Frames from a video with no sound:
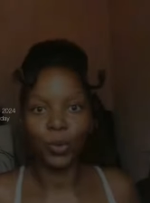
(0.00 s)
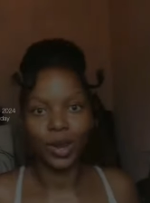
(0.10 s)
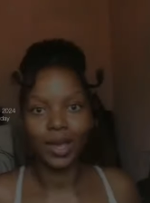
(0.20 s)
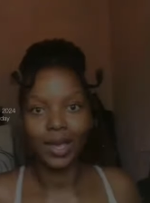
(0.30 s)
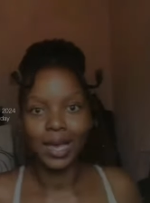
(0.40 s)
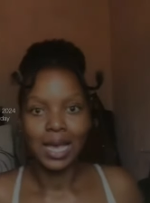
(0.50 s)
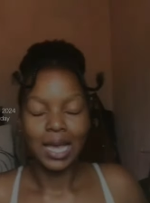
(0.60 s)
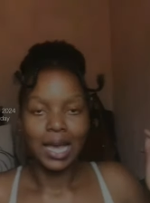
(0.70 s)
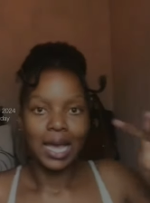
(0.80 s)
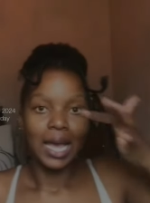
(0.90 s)
wear
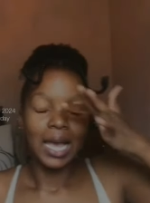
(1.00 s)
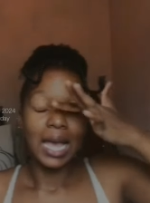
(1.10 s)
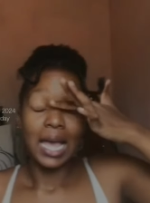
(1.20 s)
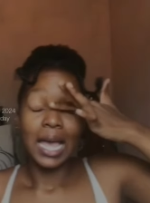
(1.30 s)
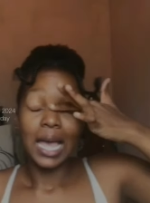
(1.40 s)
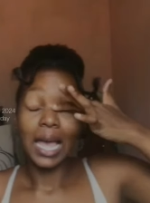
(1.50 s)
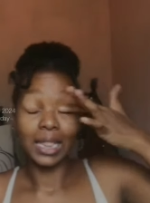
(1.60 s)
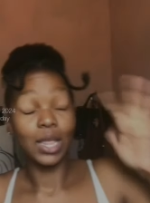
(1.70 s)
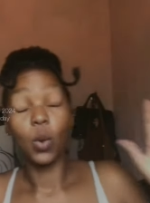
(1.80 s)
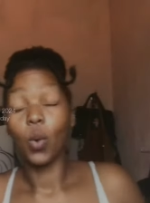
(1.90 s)

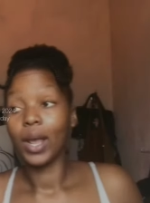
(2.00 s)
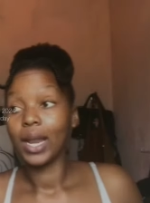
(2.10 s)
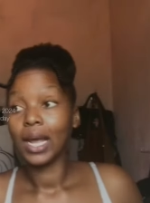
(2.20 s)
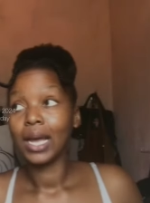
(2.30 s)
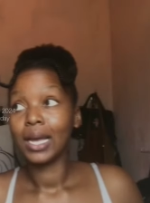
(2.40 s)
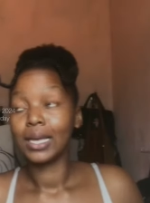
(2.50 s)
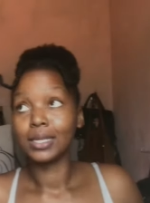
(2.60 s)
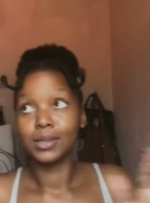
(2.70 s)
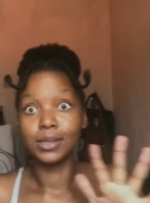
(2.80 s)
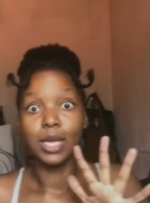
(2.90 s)
and the weather
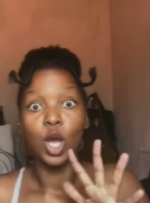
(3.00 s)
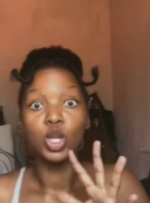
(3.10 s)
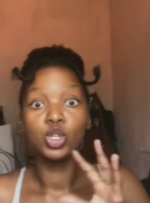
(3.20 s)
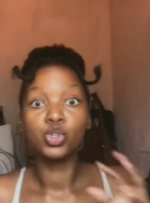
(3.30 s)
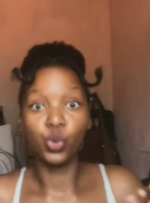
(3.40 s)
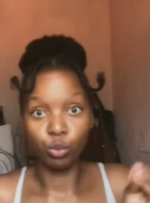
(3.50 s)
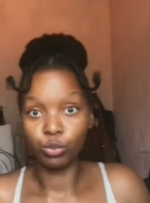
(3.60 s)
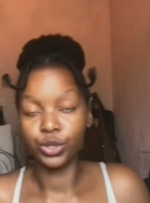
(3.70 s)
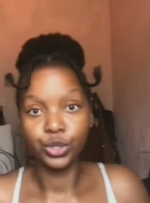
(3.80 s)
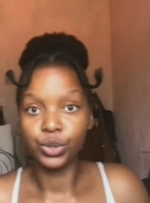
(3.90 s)
is so
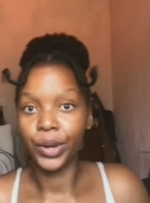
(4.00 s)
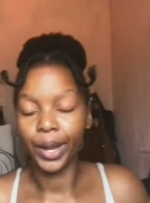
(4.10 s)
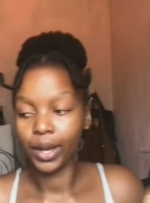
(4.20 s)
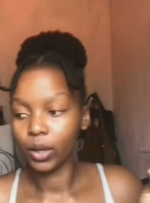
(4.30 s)
moody today.